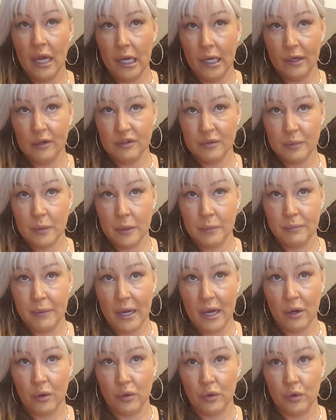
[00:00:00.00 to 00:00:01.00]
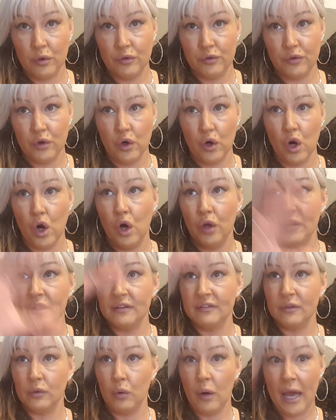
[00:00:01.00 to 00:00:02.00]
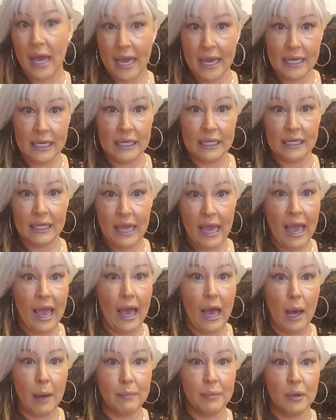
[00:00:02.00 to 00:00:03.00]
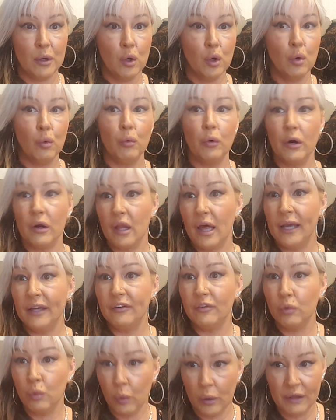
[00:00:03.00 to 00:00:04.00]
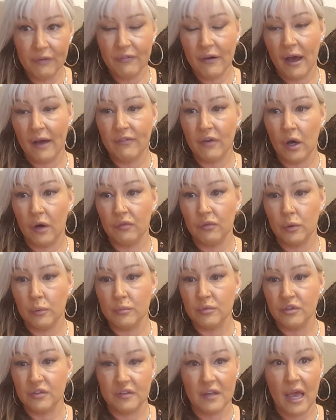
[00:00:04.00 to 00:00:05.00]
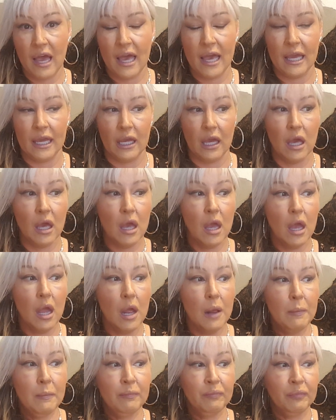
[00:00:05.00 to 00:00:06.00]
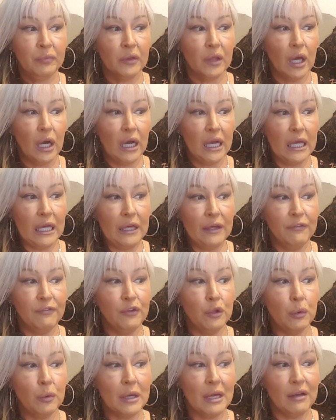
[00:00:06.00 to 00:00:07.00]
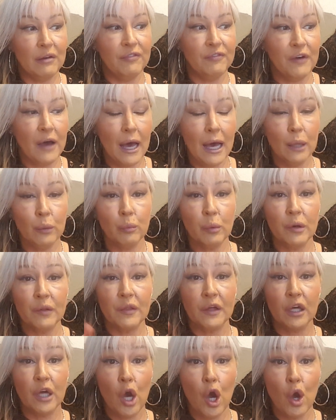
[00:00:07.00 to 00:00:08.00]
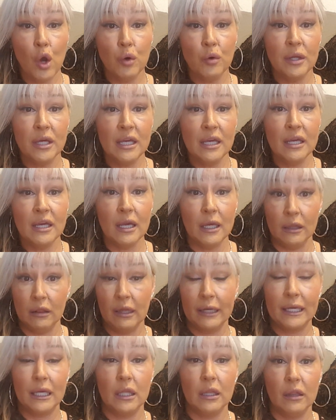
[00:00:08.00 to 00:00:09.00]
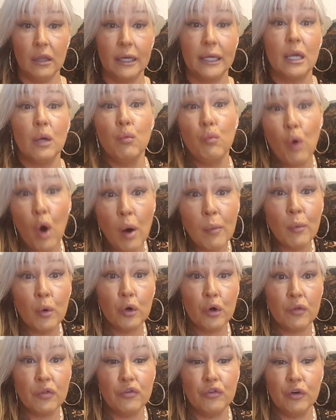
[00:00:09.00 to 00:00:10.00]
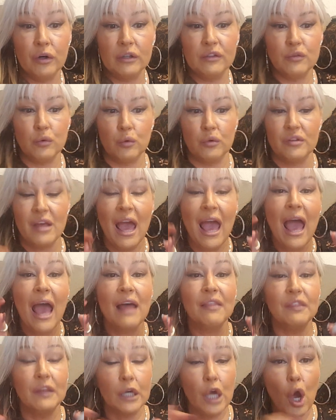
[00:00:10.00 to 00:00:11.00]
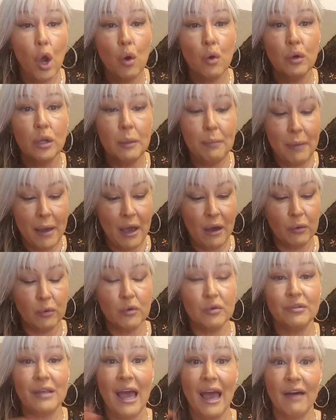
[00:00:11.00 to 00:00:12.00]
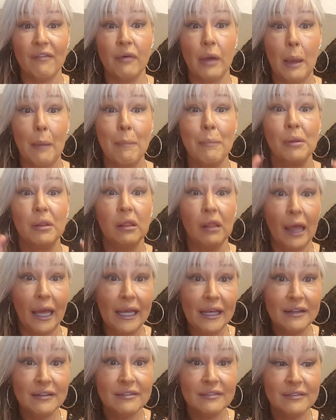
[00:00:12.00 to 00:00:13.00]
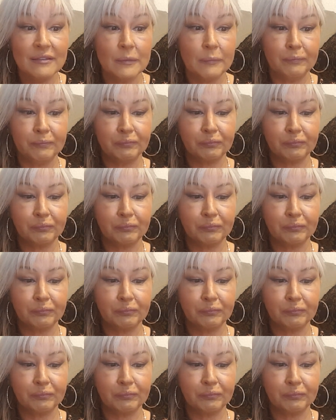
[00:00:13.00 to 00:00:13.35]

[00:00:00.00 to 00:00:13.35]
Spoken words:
Airspun powders are on this little hanging cap, where like 25 of them just hang. If you can find where the Coty, like in Walmart or the drugstores, the Coty powders have a place,